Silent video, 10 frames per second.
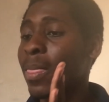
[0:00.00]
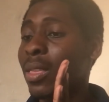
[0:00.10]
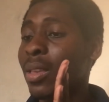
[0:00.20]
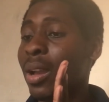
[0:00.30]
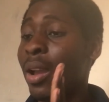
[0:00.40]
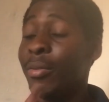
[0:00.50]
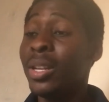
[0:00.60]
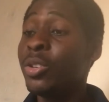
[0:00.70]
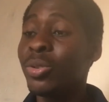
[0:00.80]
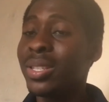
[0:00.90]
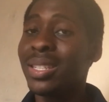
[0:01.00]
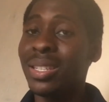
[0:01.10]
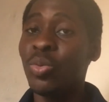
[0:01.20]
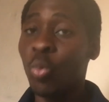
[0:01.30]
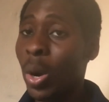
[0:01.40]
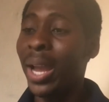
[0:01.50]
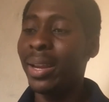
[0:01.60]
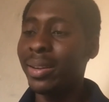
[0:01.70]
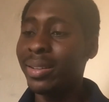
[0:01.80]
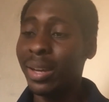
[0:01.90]
I really don't see why
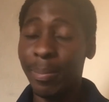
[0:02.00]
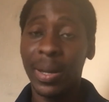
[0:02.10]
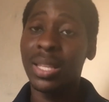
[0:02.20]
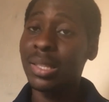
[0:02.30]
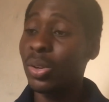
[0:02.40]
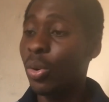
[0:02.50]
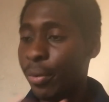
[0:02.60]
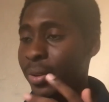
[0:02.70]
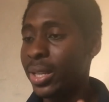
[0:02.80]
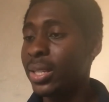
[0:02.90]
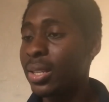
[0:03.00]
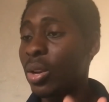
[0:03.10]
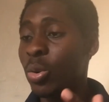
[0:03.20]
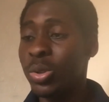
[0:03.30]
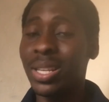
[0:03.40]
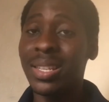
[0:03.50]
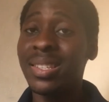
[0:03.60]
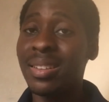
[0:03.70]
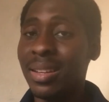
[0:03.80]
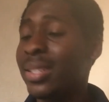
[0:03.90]
they are part of this losers
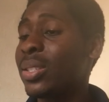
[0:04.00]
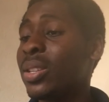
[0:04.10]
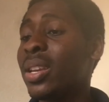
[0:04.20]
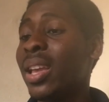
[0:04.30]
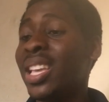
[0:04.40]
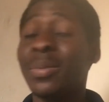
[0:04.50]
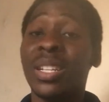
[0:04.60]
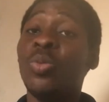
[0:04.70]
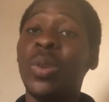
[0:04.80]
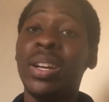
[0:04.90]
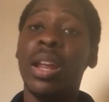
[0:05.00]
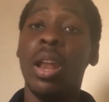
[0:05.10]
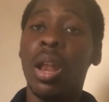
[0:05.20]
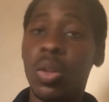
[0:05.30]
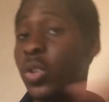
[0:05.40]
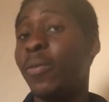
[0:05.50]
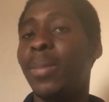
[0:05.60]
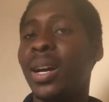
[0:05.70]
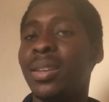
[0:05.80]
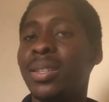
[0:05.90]
list, especially when a lot of
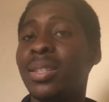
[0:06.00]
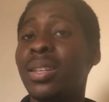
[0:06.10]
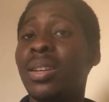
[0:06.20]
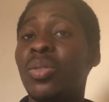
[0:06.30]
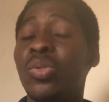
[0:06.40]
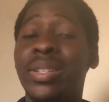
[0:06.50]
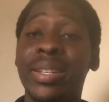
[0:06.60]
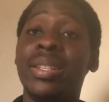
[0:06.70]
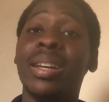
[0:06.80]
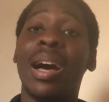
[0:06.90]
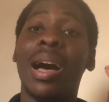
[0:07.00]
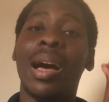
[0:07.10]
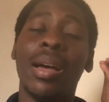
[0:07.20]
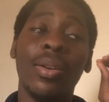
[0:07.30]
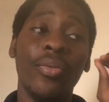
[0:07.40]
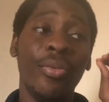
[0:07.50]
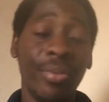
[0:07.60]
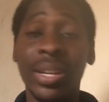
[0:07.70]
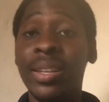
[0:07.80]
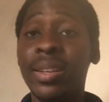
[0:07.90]
banks did
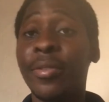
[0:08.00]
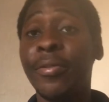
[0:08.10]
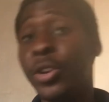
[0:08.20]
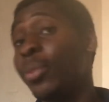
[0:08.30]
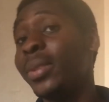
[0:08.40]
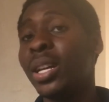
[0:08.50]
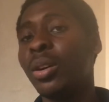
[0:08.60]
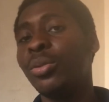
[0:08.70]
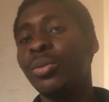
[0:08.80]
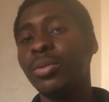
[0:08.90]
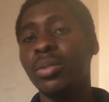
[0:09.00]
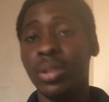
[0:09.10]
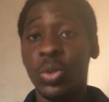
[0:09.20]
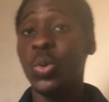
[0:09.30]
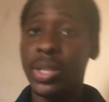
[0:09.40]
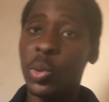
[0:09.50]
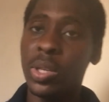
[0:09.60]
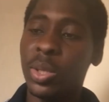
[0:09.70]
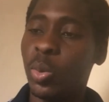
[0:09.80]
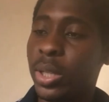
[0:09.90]
really phenomenal in
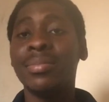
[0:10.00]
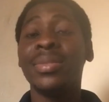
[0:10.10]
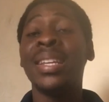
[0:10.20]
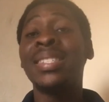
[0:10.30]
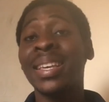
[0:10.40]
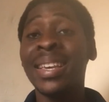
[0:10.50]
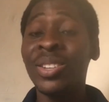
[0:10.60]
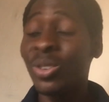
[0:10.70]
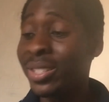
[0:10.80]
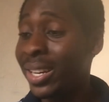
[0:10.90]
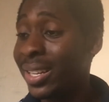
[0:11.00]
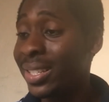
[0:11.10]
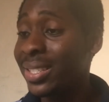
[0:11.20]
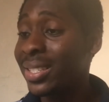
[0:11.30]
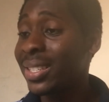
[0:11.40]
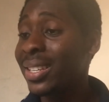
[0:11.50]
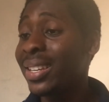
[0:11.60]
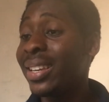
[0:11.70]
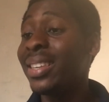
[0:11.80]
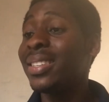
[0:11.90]
2021. The second on the list
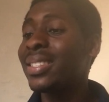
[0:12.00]
is